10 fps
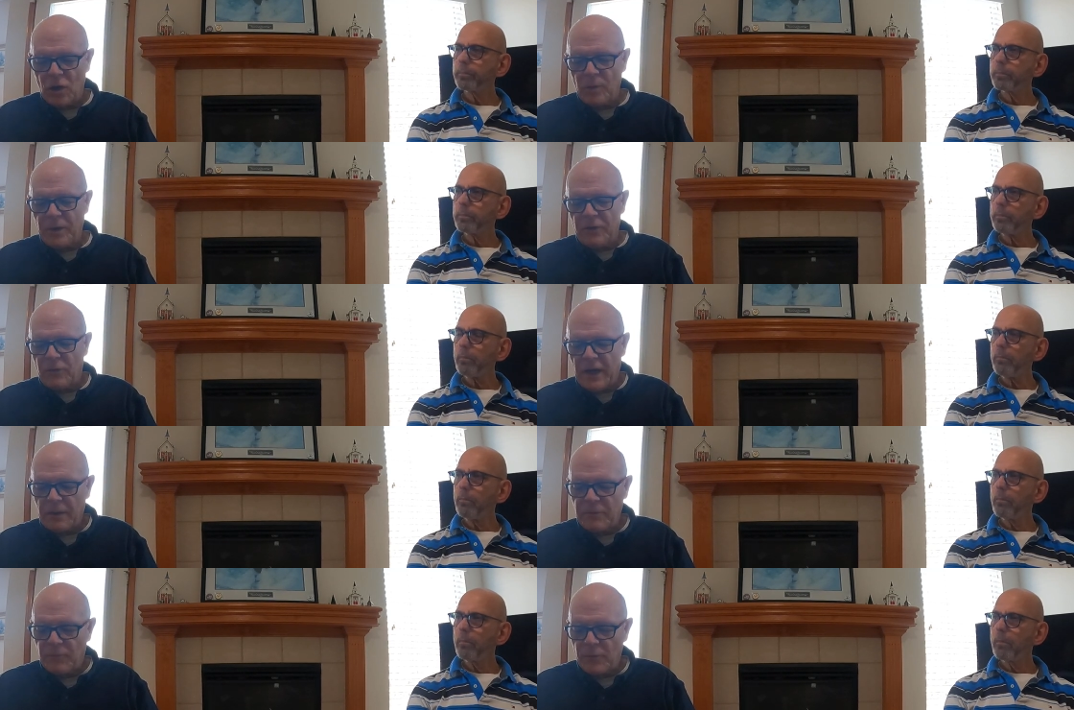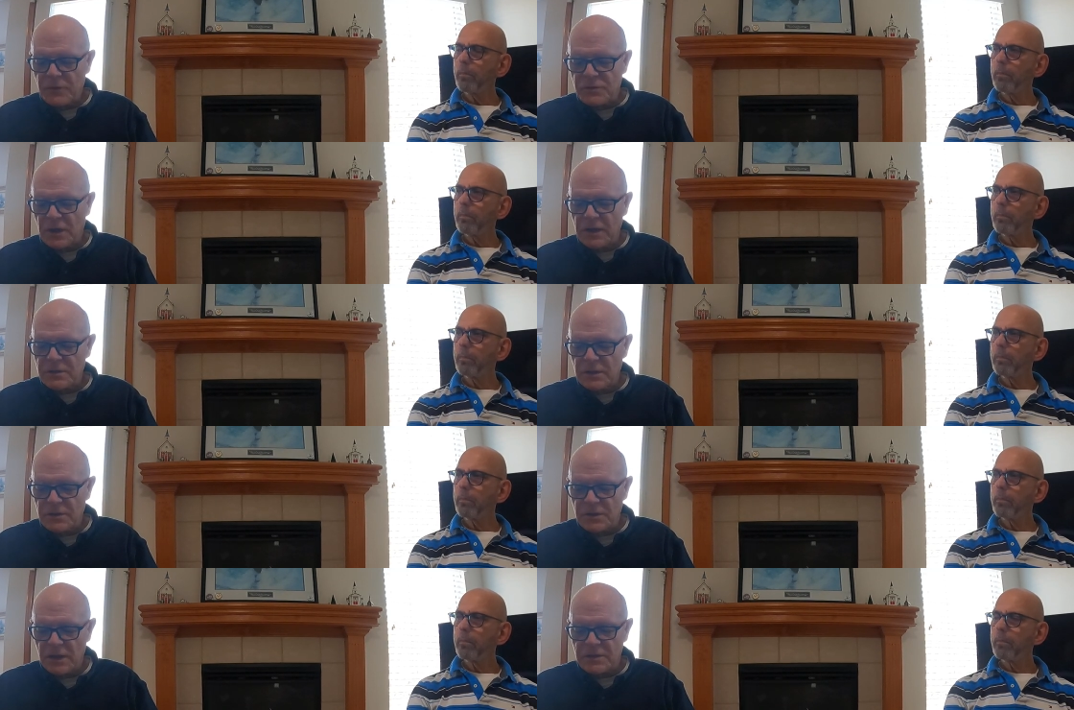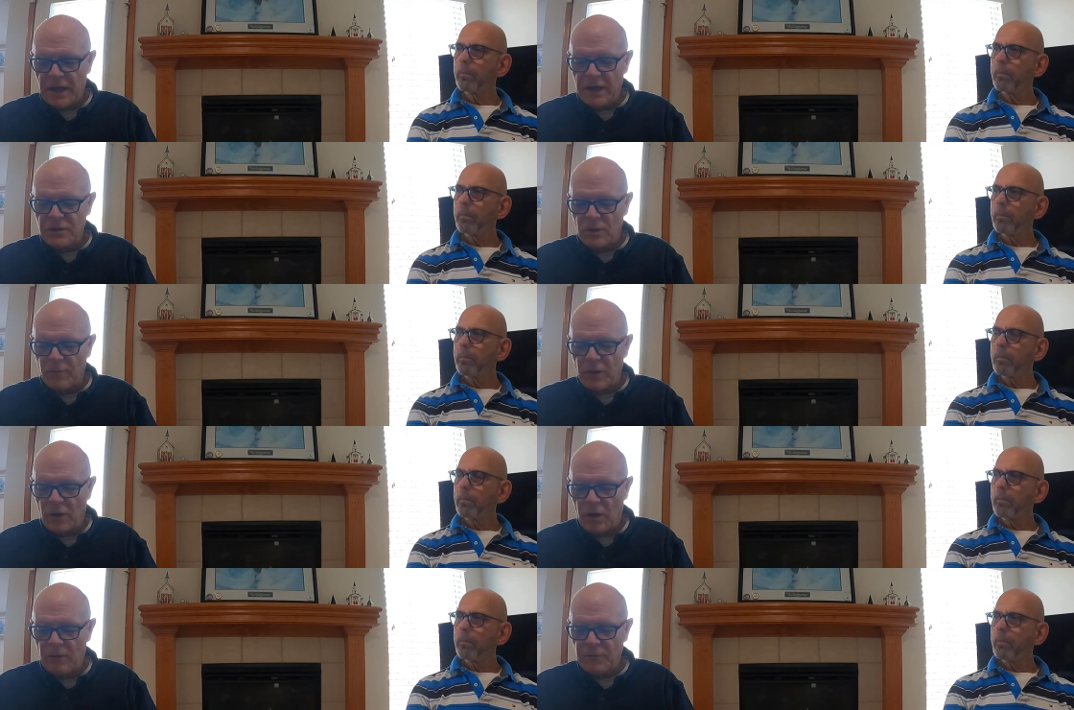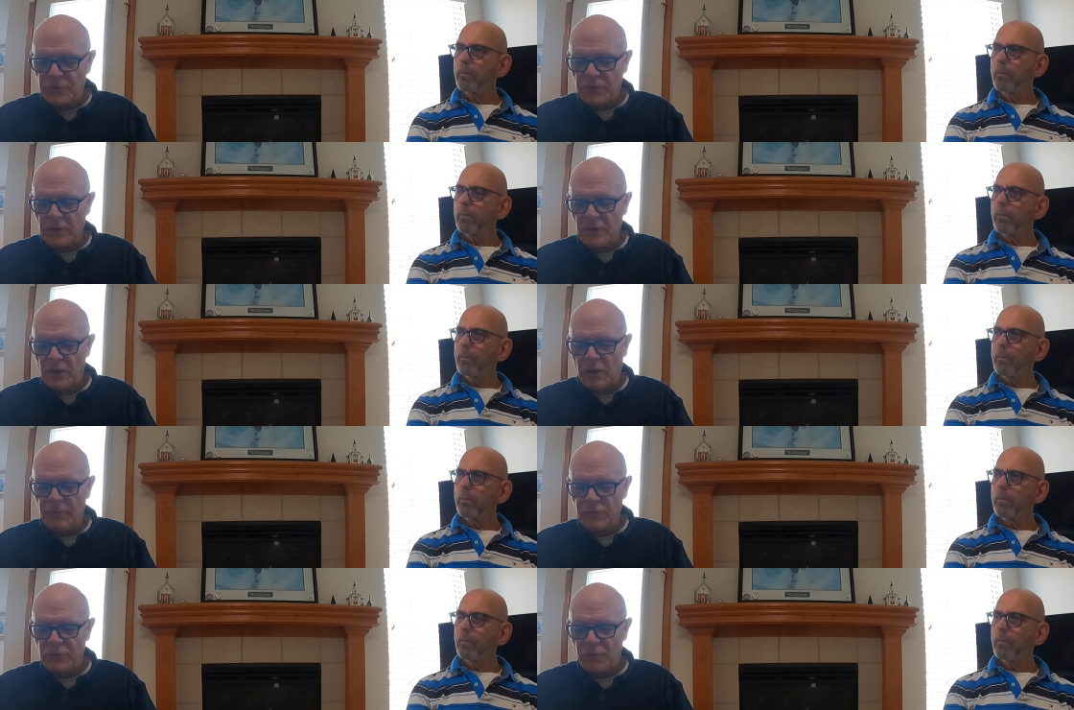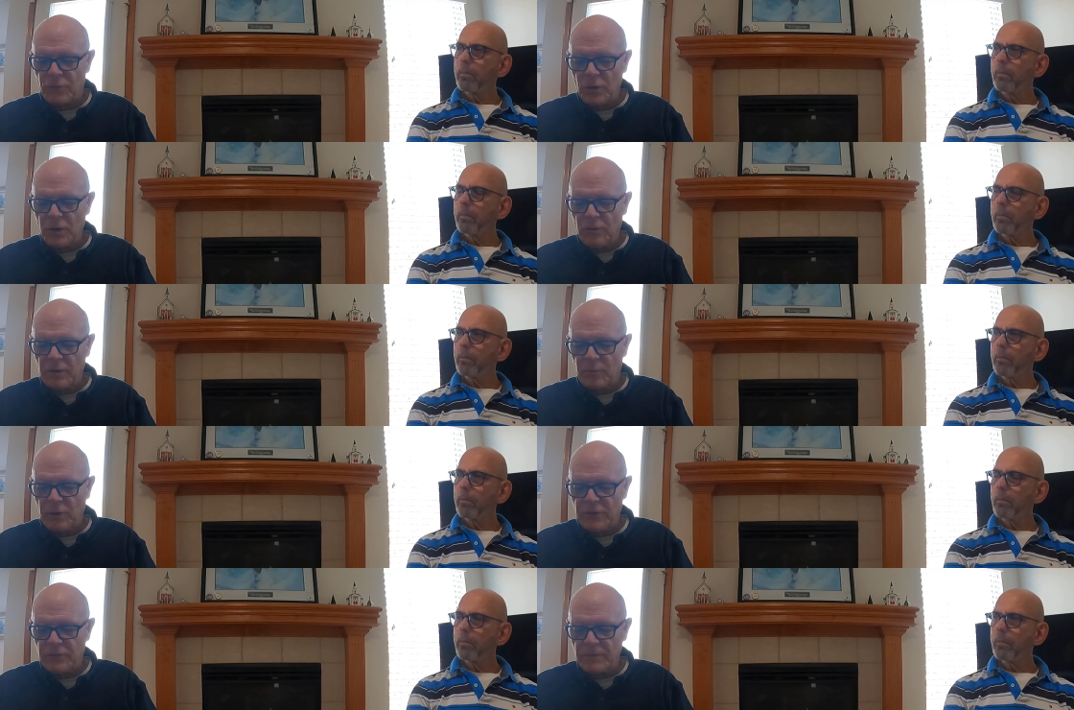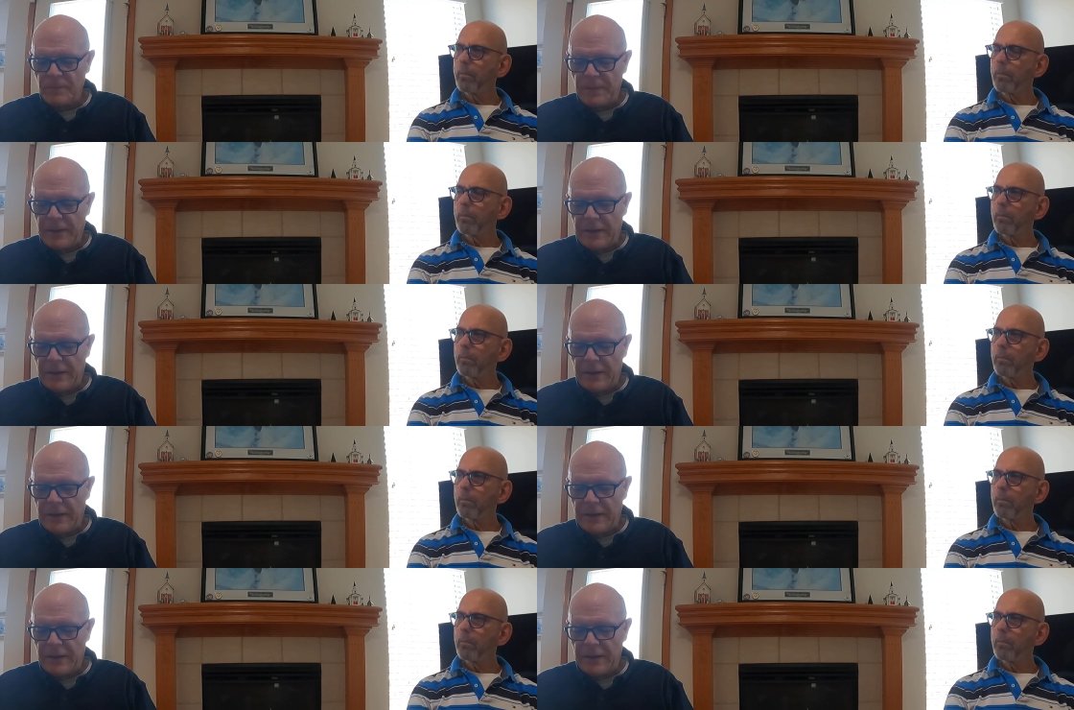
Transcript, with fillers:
Speaker 1: or you'll be dragged before the judge, and the judge hands you over the officer, and the officer throw you into prison.